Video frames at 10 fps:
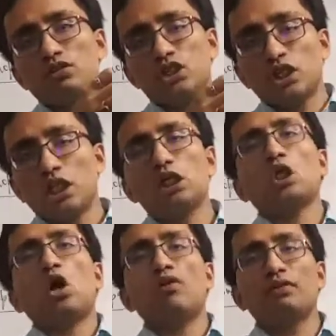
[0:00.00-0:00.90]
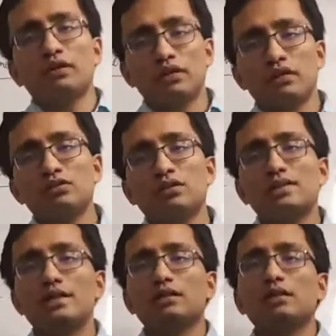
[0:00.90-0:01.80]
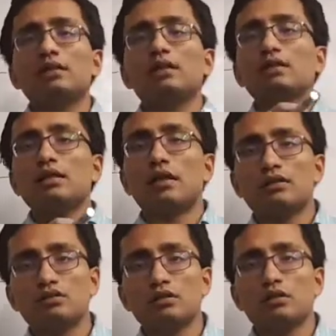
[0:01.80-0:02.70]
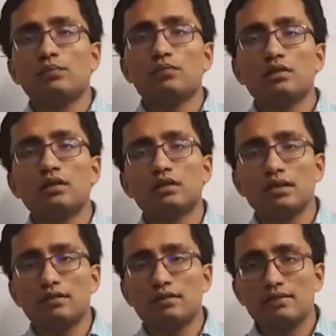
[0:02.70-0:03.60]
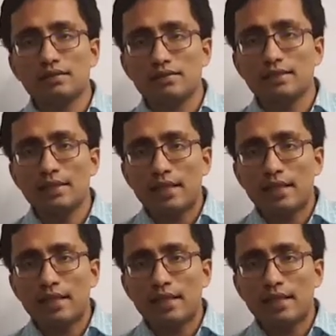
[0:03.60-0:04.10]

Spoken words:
share of agricultural sector in the national product decreases,